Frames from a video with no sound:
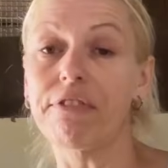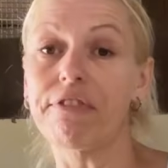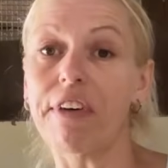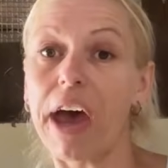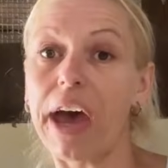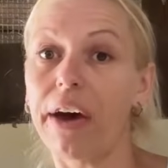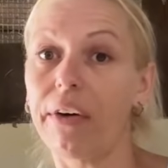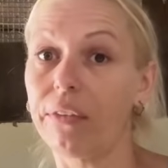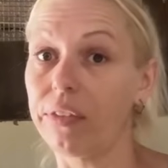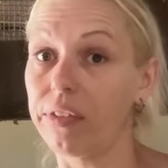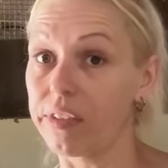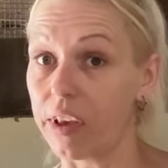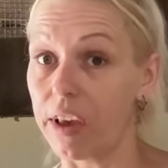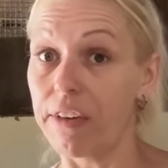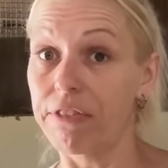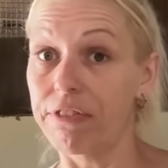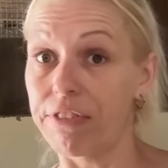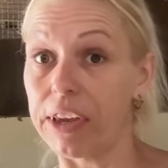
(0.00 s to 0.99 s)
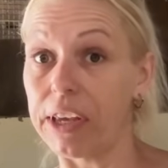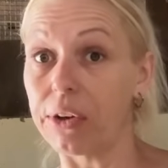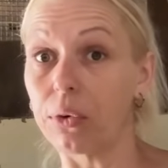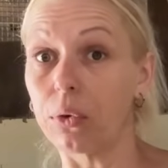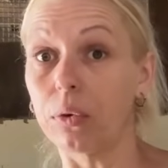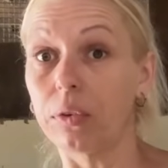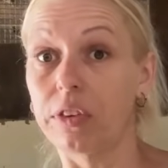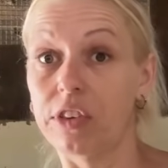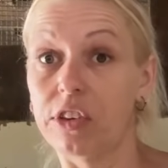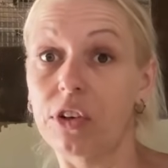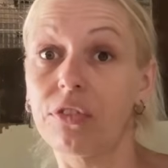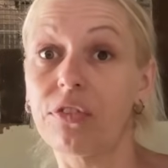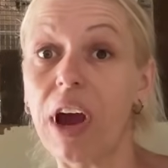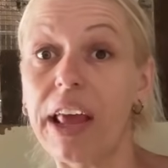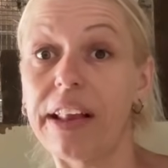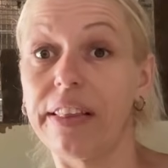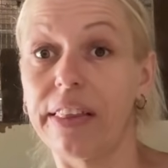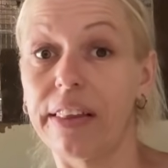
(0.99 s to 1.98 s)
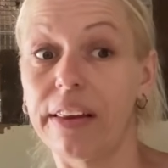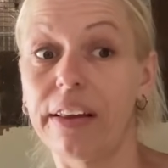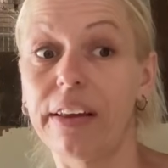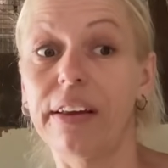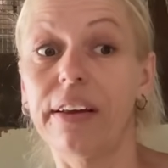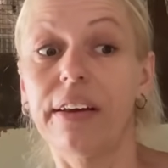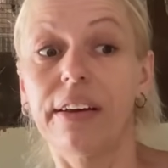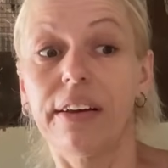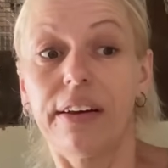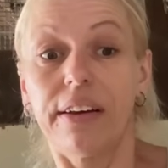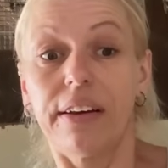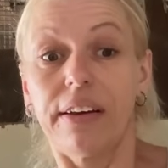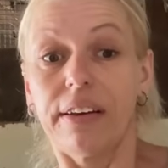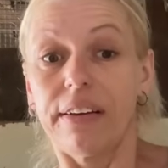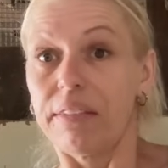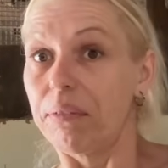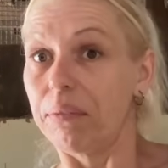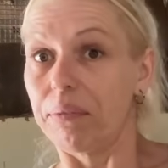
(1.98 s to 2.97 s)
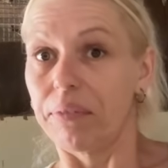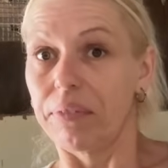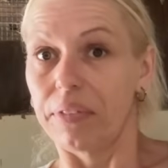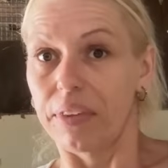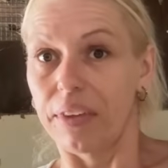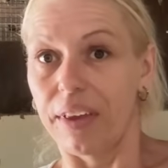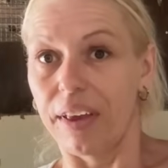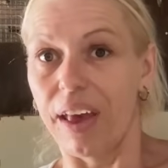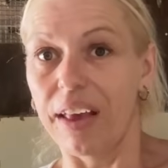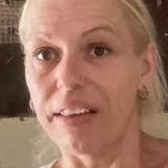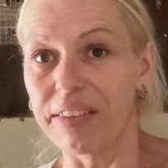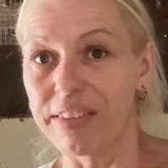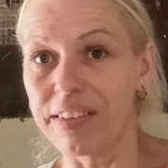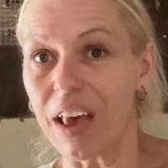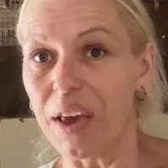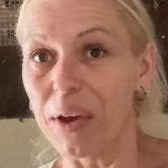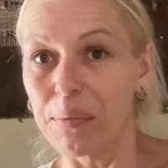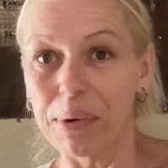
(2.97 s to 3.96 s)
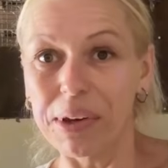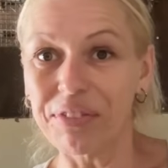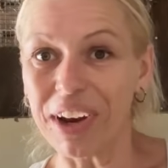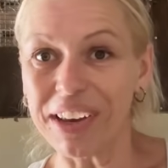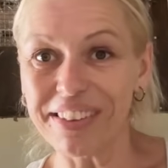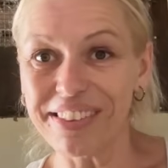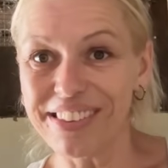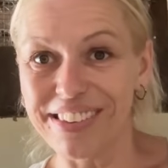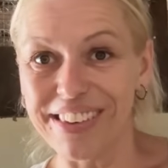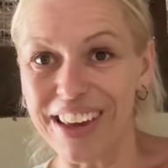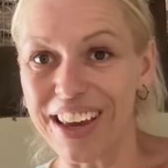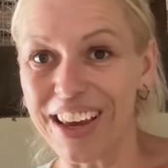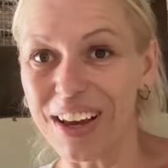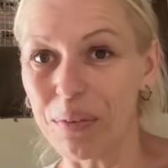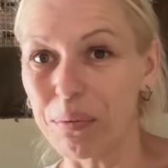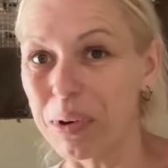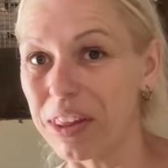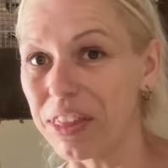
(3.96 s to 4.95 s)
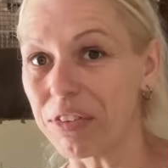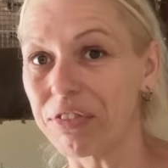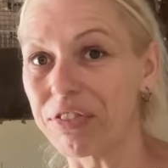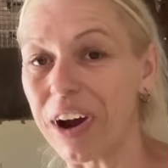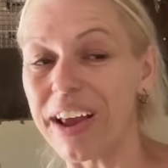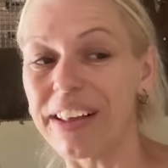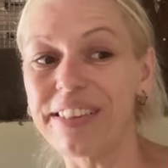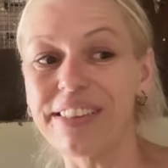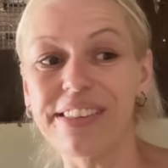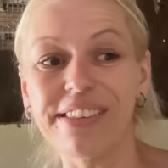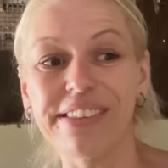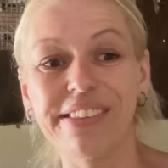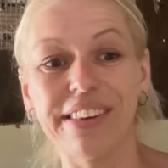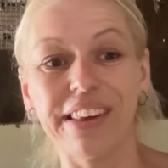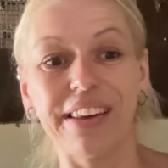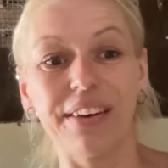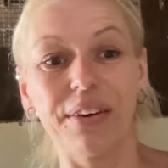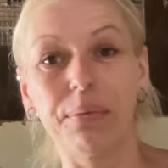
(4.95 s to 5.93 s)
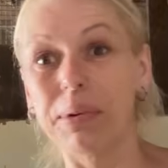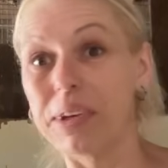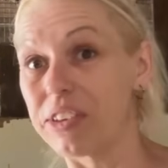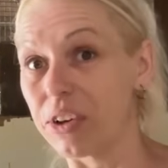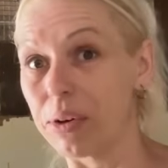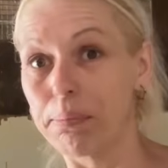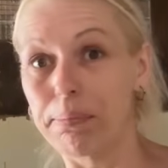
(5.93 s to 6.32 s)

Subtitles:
found a field to rent. So we rented it with a friend. We took